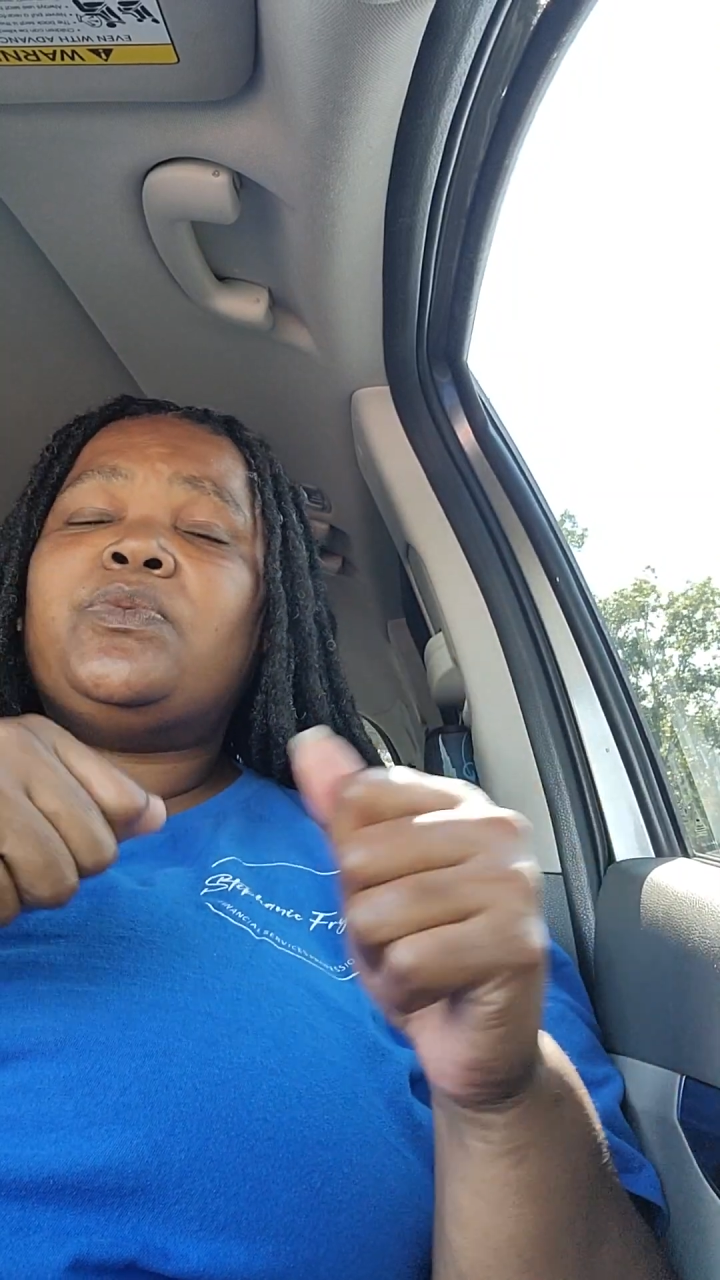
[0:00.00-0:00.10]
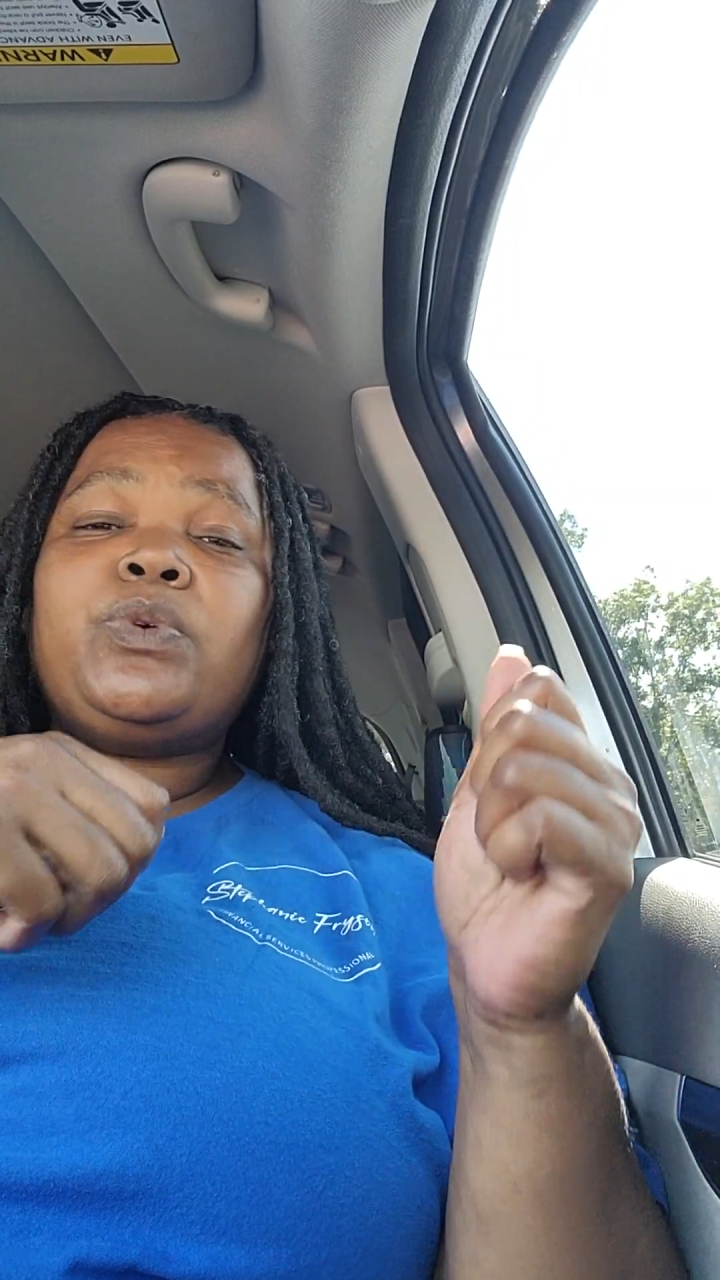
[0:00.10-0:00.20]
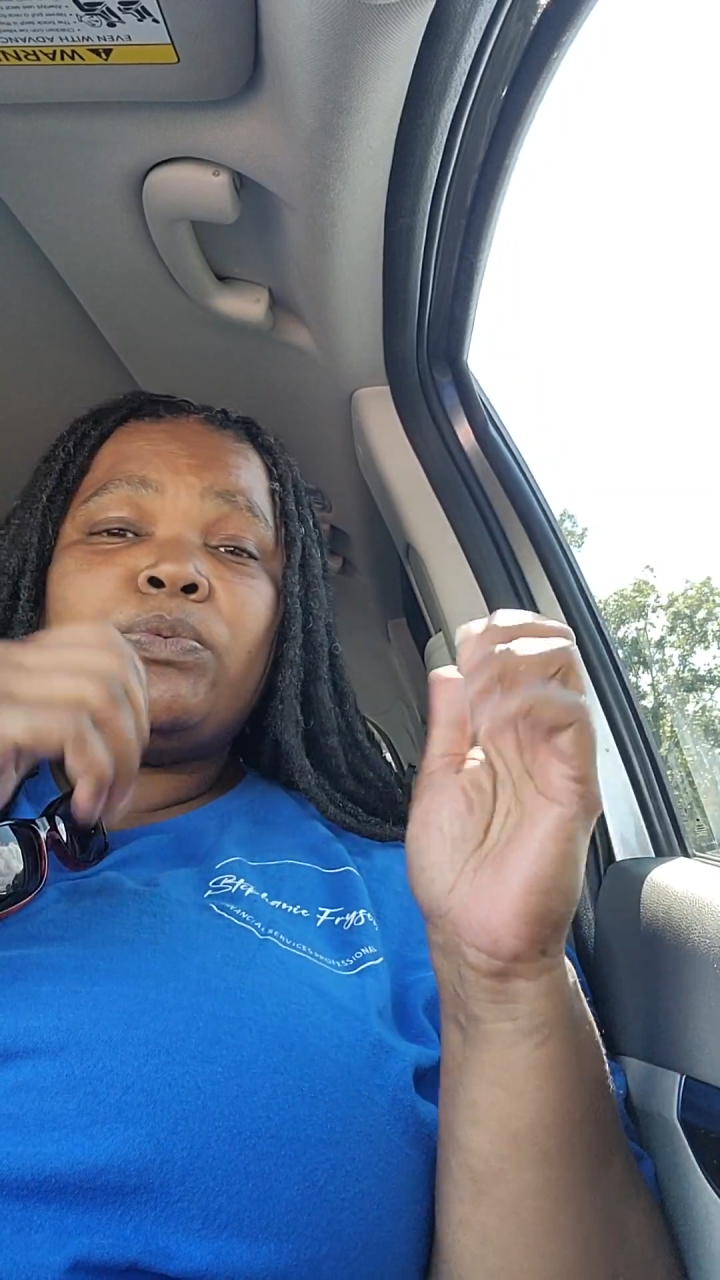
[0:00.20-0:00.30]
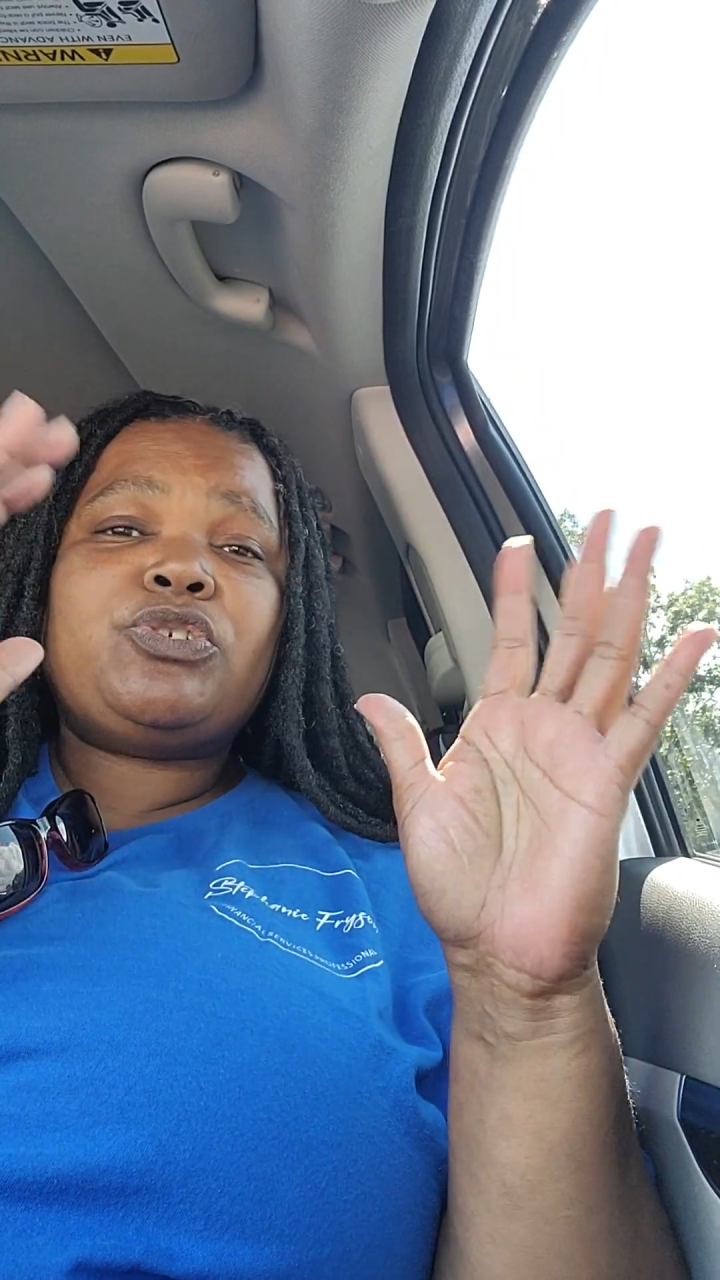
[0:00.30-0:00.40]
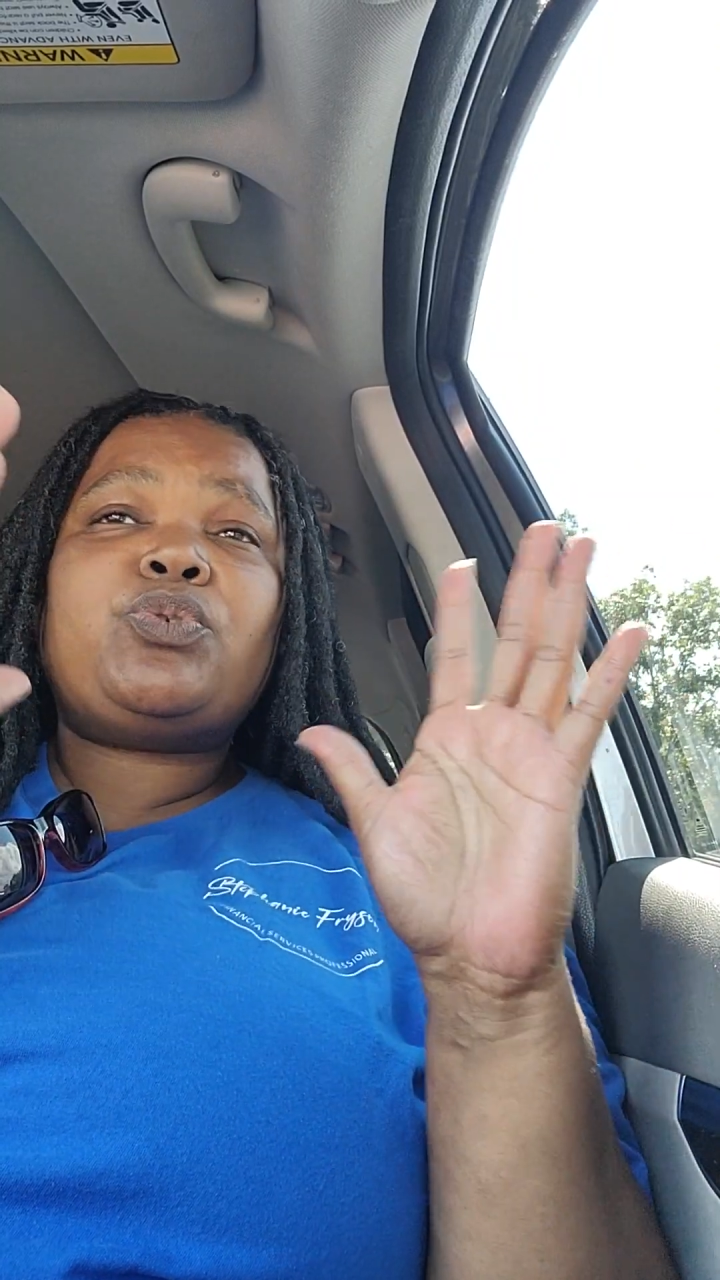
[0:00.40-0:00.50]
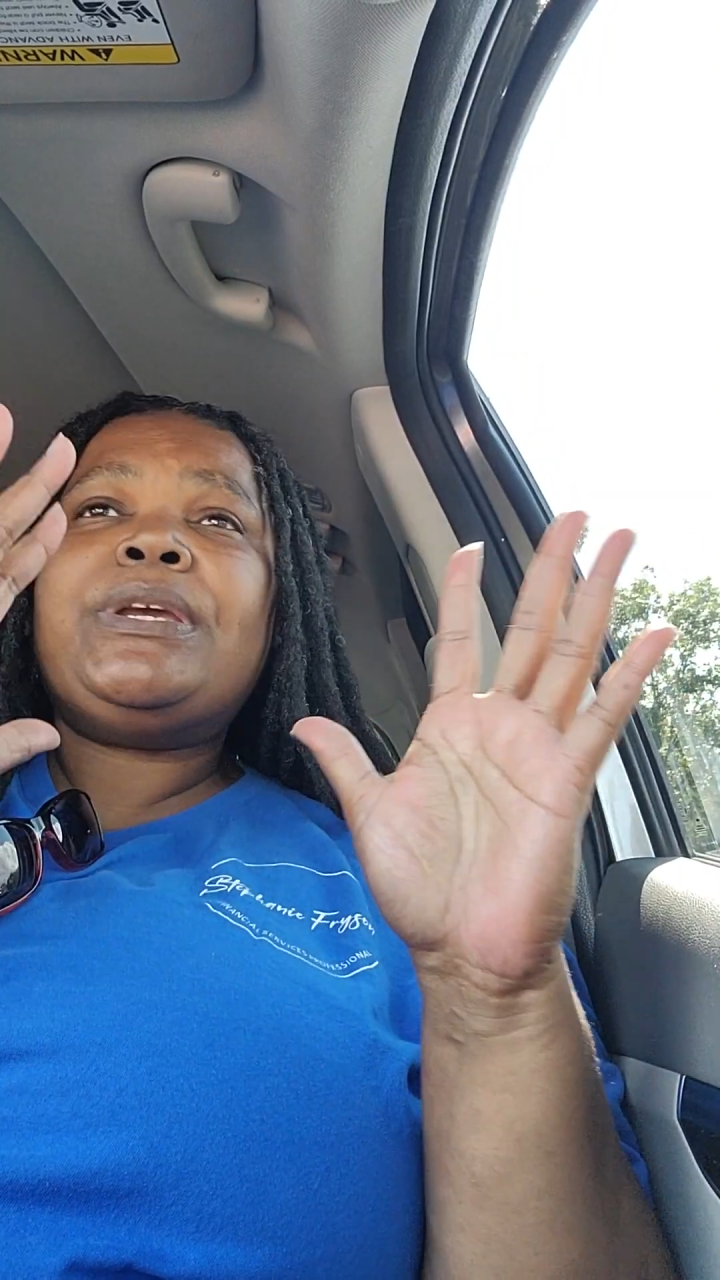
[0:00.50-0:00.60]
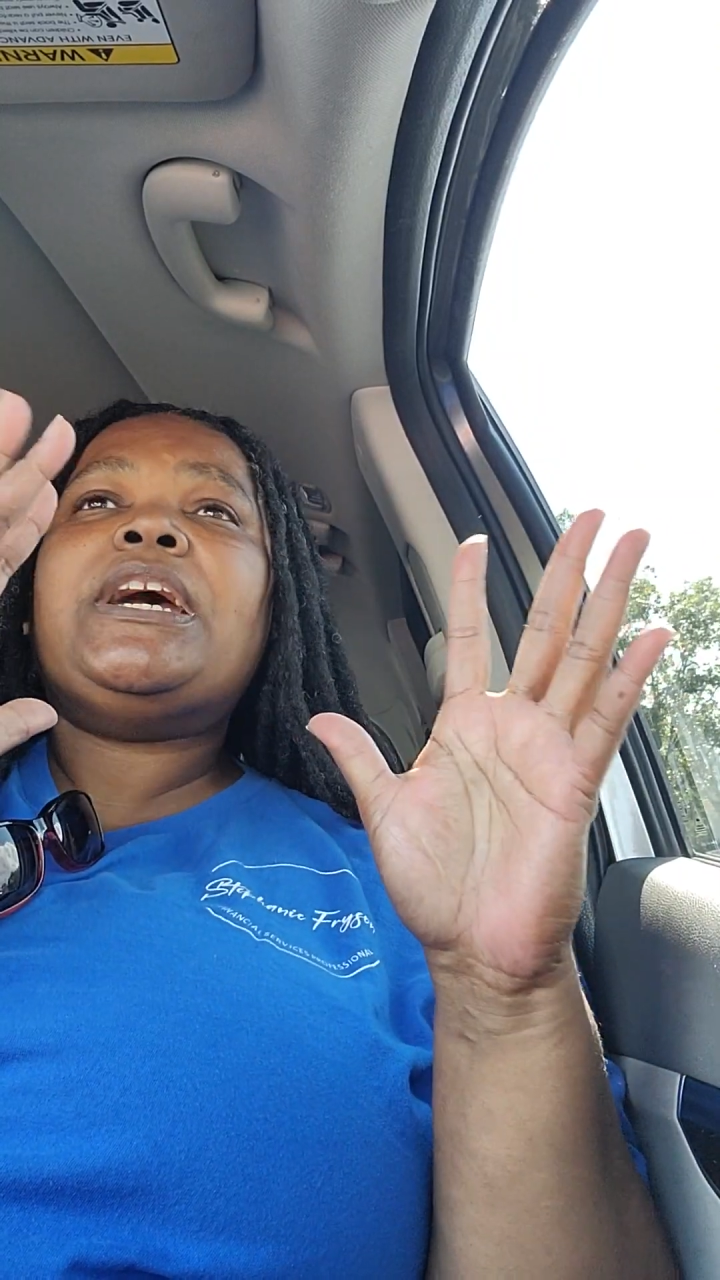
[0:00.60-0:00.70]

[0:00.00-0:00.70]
and we were tree